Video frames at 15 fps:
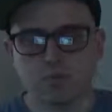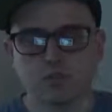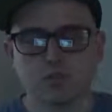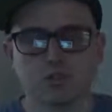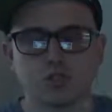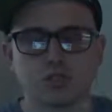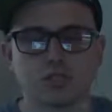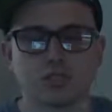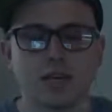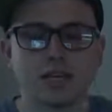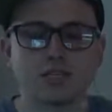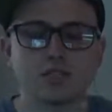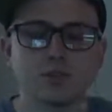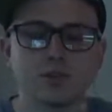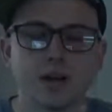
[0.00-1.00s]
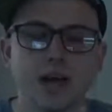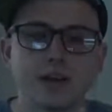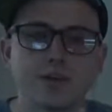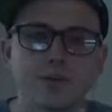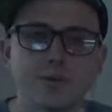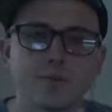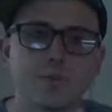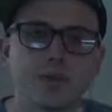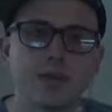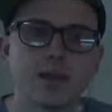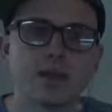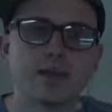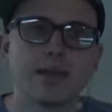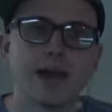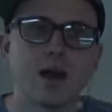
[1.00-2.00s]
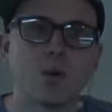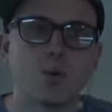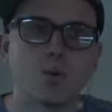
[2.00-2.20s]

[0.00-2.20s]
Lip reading: just as you and I do. Now,